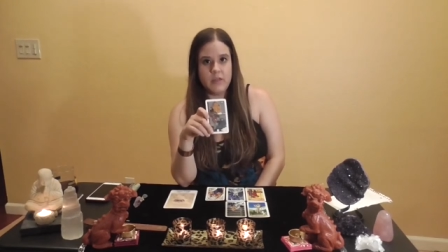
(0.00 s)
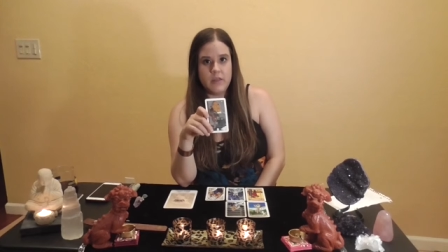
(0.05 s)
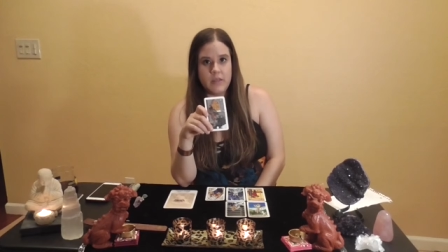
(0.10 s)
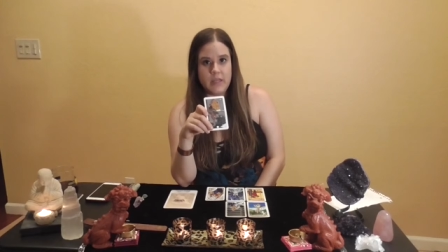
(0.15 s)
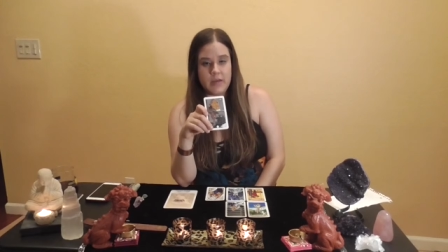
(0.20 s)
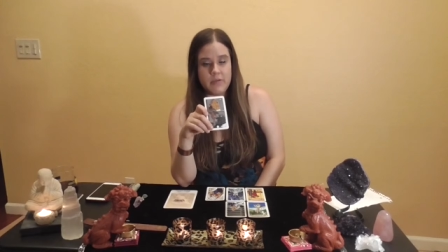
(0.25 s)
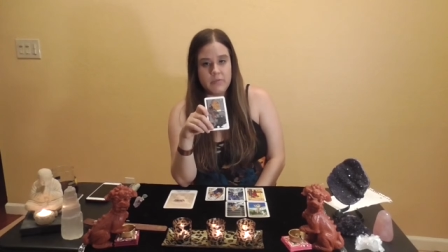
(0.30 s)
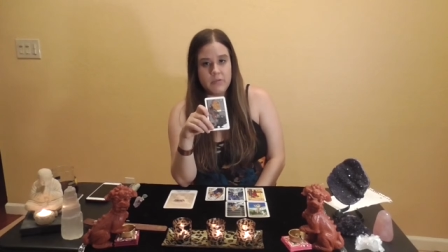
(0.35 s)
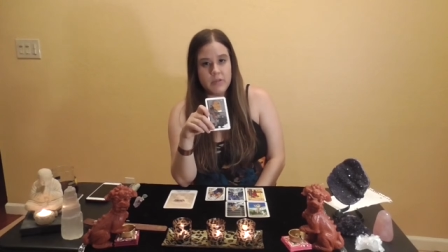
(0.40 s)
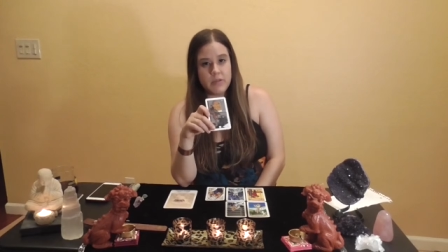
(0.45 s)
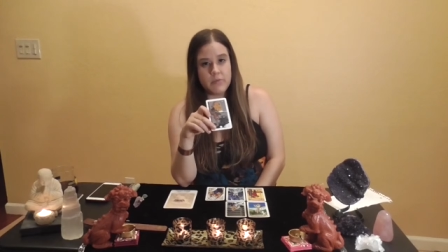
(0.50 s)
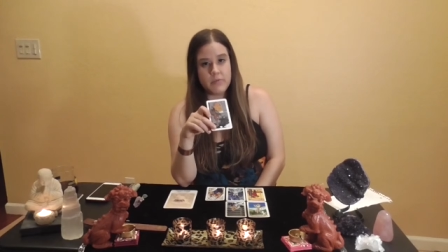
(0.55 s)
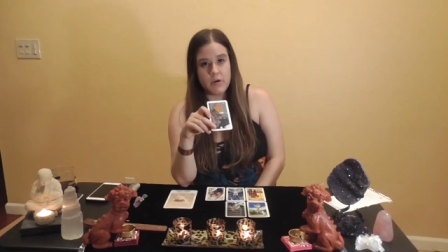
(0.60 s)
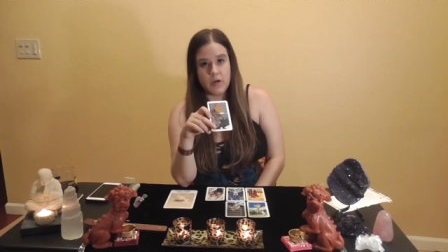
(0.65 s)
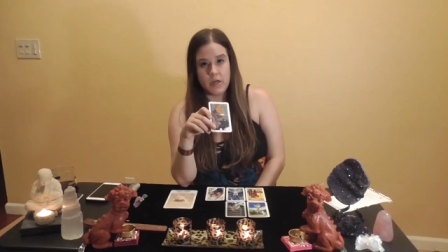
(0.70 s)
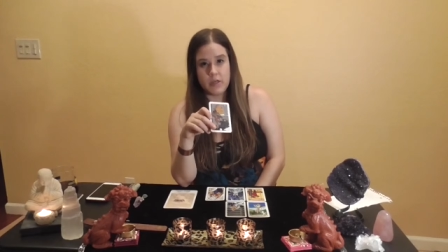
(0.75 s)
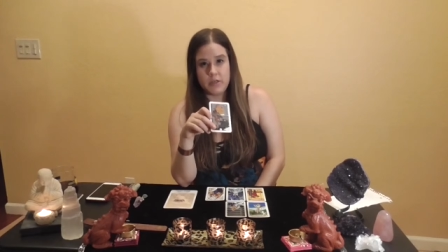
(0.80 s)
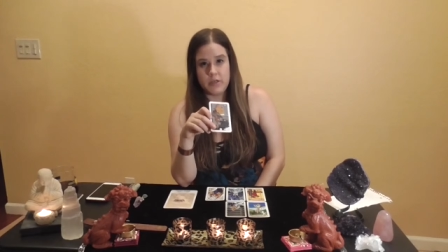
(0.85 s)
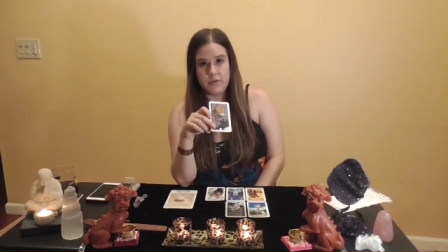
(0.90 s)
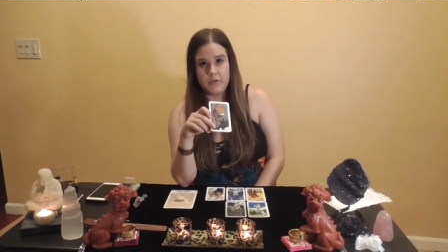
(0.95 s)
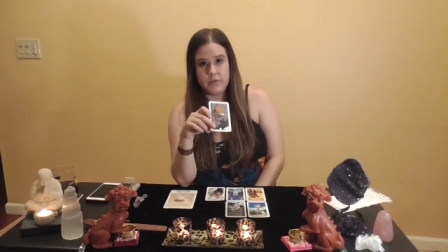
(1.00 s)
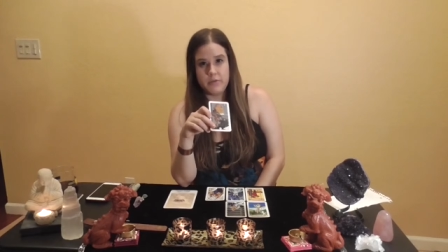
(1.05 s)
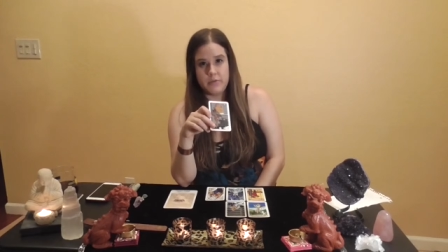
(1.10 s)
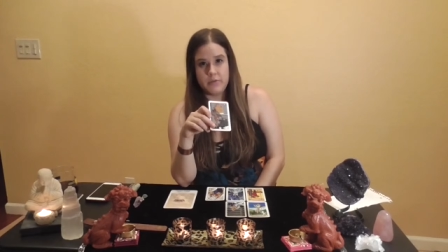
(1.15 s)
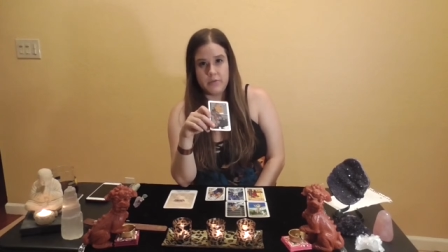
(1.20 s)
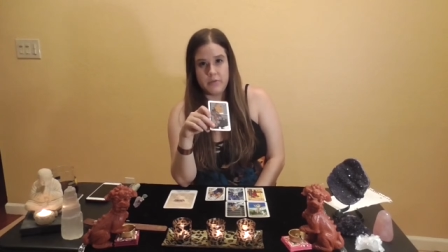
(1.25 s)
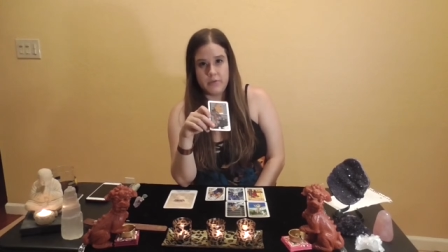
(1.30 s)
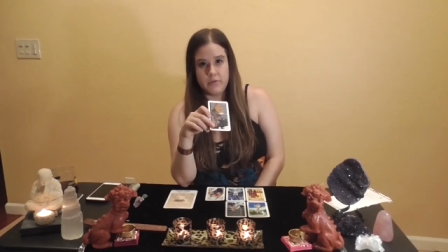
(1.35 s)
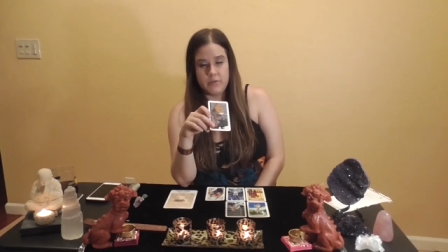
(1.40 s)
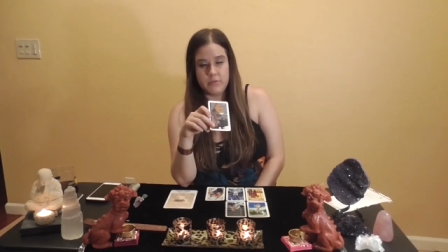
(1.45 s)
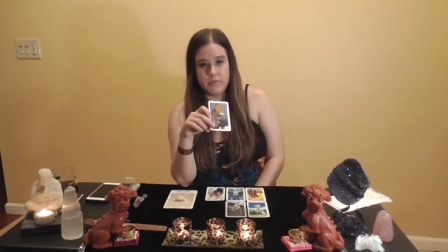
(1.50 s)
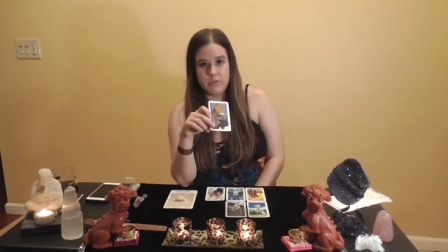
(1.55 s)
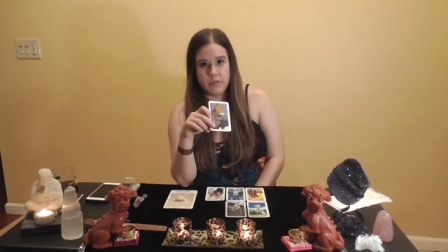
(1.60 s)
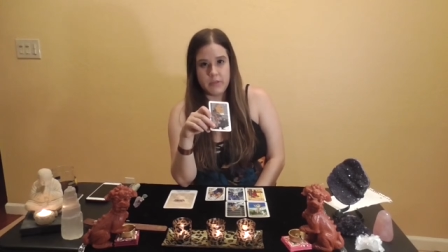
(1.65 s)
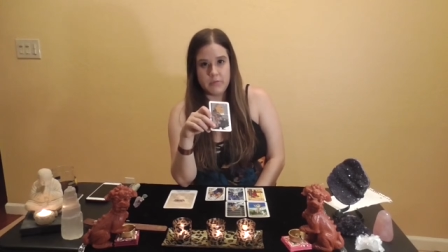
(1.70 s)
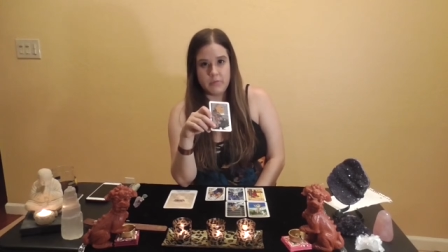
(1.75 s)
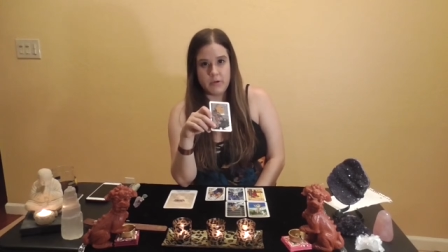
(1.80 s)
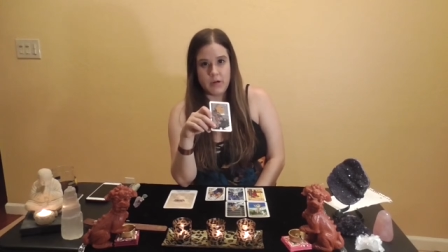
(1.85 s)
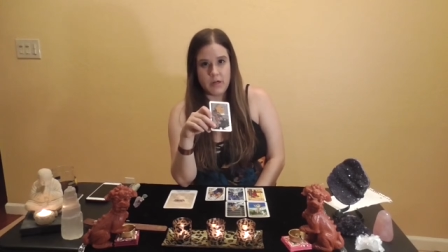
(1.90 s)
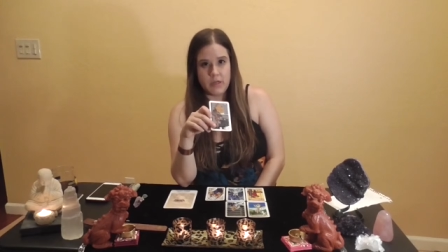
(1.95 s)
they really wronged you, you
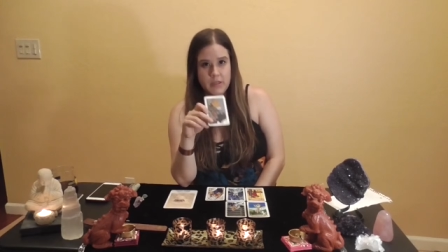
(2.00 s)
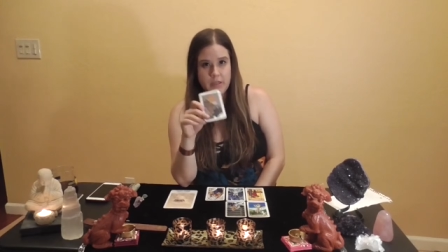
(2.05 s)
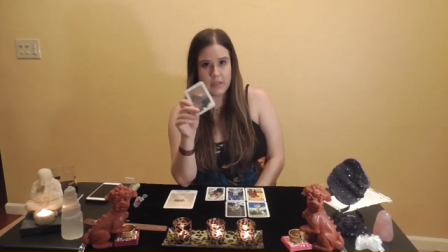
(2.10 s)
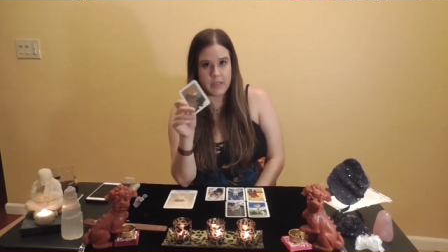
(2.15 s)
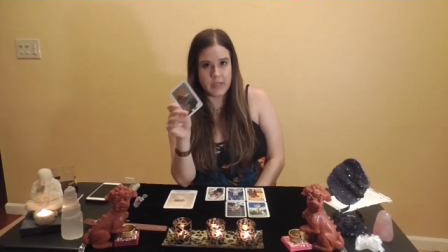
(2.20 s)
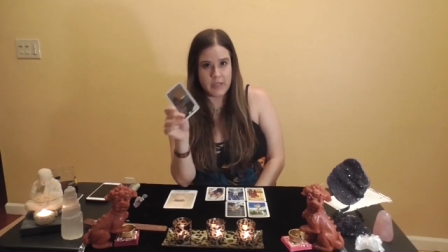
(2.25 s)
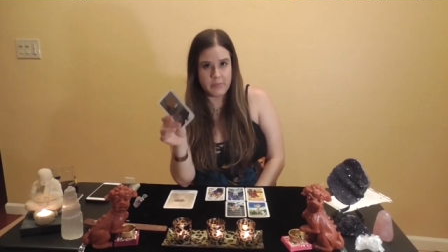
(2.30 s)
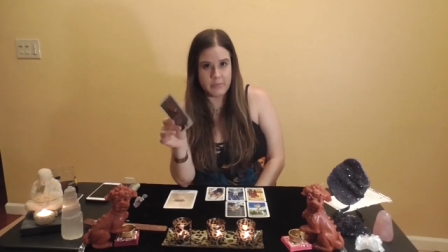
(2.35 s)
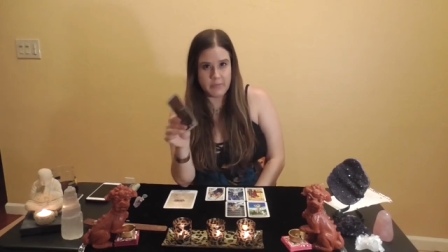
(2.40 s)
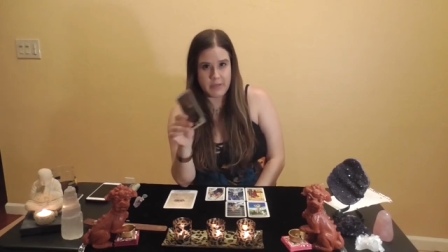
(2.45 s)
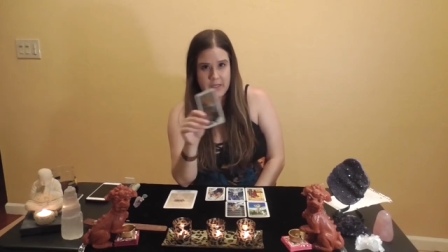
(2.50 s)
really wronged them.